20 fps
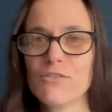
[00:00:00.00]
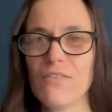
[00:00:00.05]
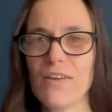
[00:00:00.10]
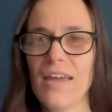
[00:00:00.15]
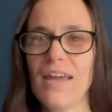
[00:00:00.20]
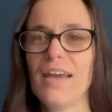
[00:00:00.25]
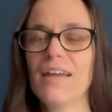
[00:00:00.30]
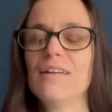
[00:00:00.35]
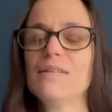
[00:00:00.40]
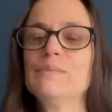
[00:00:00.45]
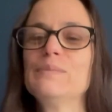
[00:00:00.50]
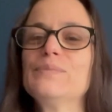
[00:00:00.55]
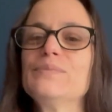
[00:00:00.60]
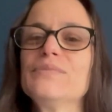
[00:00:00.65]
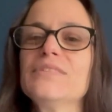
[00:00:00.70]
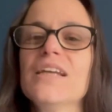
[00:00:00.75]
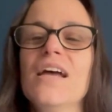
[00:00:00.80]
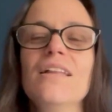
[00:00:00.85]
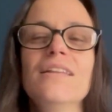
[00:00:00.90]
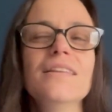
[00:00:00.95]
fan,
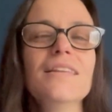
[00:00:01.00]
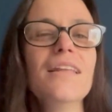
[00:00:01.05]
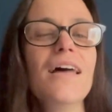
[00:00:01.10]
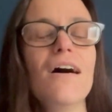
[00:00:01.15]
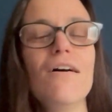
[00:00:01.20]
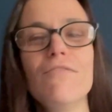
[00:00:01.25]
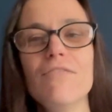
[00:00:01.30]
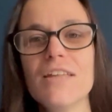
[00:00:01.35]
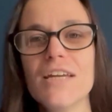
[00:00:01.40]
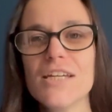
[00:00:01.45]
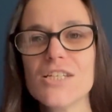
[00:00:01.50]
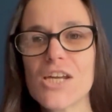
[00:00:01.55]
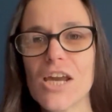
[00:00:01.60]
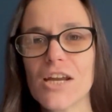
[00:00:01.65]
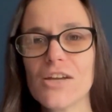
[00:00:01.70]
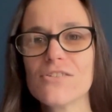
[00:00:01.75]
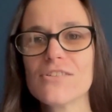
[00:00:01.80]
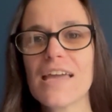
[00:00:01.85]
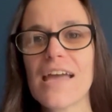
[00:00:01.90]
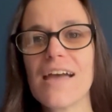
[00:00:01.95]
love The
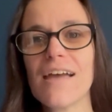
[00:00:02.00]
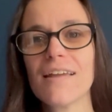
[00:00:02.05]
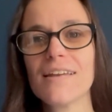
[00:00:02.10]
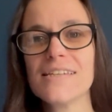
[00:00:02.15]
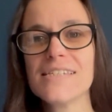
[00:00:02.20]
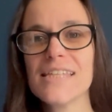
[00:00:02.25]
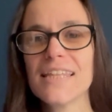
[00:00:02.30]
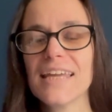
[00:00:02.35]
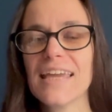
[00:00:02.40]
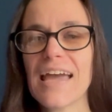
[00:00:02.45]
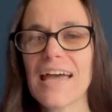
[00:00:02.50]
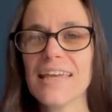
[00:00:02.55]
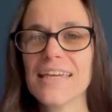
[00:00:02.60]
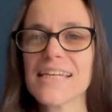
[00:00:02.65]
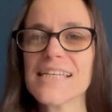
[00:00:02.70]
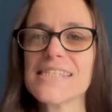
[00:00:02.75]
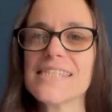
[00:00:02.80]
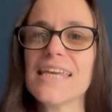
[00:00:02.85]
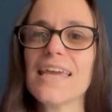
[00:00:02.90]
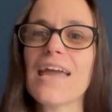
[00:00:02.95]
Hitchhiker's Guide to the
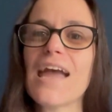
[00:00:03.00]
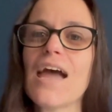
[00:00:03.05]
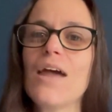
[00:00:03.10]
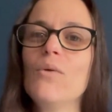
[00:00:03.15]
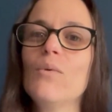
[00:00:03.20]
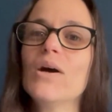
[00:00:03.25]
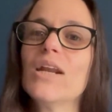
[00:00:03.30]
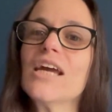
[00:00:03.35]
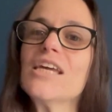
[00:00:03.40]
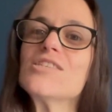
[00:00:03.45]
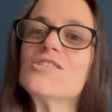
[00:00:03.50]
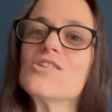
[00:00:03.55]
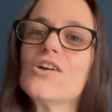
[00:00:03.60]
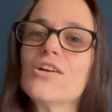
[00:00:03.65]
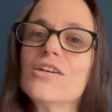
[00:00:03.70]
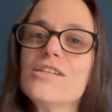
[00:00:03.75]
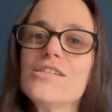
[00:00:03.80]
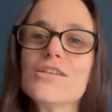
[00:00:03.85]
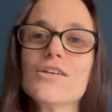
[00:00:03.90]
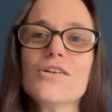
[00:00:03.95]
Galaxy, and when I
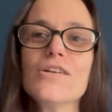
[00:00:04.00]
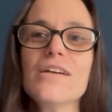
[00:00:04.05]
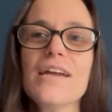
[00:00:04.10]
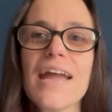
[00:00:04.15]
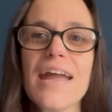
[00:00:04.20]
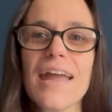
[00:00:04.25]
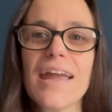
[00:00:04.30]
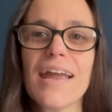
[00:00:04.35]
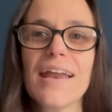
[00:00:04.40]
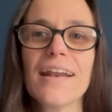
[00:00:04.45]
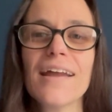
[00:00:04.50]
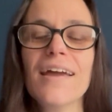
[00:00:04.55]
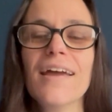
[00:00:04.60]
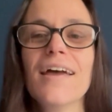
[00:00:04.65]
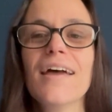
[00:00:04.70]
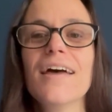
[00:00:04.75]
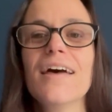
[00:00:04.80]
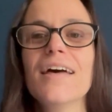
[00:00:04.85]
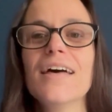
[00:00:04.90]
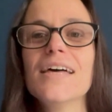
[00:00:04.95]
started to create
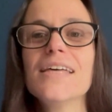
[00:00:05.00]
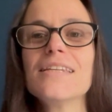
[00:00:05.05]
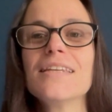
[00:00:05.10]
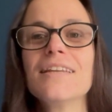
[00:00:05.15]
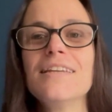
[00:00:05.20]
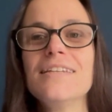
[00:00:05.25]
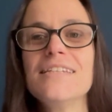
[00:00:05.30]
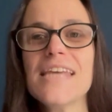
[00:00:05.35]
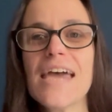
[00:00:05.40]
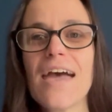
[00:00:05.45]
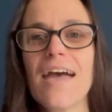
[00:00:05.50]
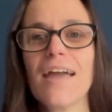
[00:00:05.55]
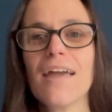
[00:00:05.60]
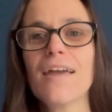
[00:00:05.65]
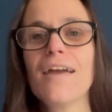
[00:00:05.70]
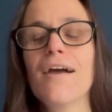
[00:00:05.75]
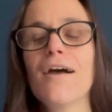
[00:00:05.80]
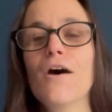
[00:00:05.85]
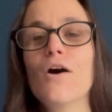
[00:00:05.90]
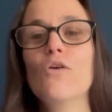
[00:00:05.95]
a
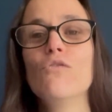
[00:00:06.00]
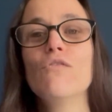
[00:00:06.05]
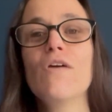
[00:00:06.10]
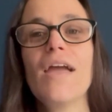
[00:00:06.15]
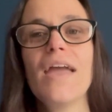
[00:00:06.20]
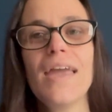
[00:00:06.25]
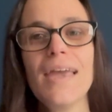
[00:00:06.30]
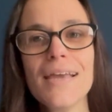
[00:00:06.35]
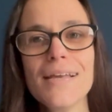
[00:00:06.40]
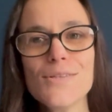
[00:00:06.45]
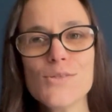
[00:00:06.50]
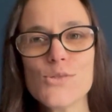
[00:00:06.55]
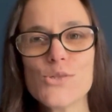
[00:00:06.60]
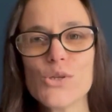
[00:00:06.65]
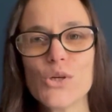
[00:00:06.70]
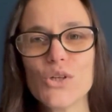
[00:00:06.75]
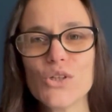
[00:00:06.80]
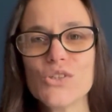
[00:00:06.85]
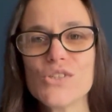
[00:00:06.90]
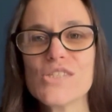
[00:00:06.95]
deck of
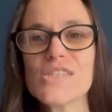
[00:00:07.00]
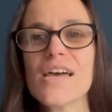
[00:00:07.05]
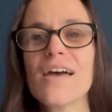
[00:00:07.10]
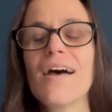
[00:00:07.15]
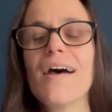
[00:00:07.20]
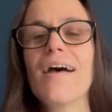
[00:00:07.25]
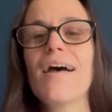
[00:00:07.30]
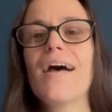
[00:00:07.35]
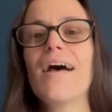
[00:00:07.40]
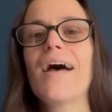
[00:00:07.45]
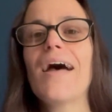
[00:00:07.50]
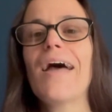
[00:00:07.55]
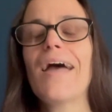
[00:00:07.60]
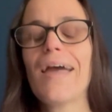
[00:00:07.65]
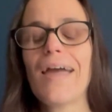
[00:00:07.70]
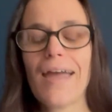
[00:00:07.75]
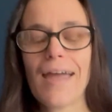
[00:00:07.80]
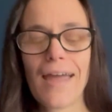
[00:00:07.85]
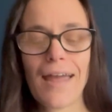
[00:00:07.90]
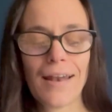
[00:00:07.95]
answers,
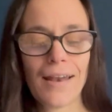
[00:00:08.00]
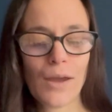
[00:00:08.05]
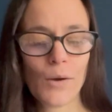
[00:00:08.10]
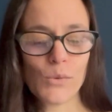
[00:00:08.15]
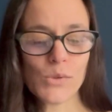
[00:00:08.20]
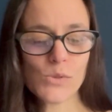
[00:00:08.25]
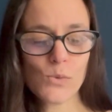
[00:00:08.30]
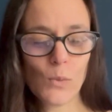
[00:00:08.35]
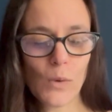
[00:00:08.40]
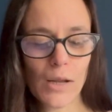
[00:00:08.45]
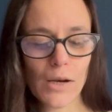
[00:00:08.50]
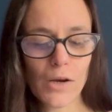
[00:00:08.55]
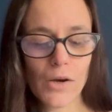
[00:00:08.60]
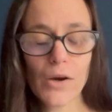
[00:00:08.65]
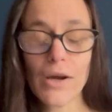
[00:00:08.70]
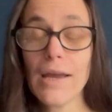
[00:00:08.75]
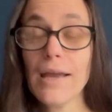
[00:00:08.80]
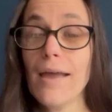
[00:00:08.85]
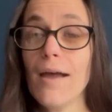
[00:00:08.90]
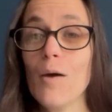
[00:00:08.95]
and I was
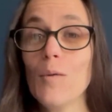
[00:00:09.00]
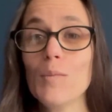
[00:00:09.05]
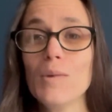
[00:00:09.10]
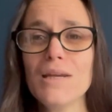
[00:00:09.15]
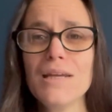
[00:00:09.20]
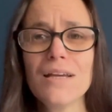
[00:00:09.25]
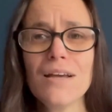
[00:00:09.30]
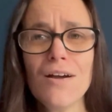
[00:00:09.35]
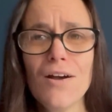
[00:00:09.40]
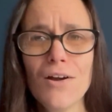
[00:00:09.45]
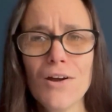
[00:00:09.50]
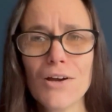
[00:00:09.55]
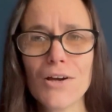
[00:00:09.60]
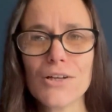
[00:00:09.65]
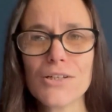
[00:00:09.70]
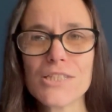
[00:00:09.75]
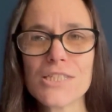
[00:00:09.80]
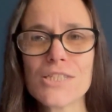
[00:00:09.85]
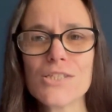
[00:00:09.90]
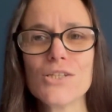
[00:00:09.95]
wondering how many
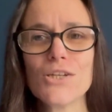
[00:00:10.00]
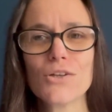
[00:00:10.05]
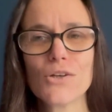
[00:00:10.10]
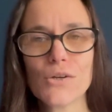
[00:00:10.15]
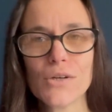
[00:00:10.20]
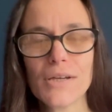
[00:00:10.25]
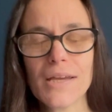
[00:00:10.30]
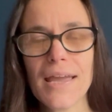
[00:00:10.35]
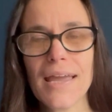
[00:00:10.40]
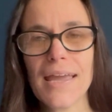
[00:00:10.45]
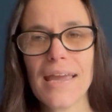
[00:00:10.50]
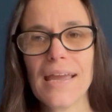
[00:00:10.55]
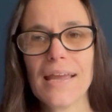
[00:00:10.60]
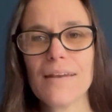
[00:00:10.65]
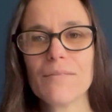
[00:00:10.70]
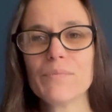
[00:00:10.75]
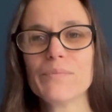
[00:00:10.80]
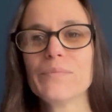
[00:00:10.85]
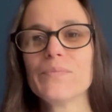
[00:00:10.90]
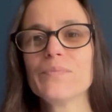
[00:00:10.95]
cards to create,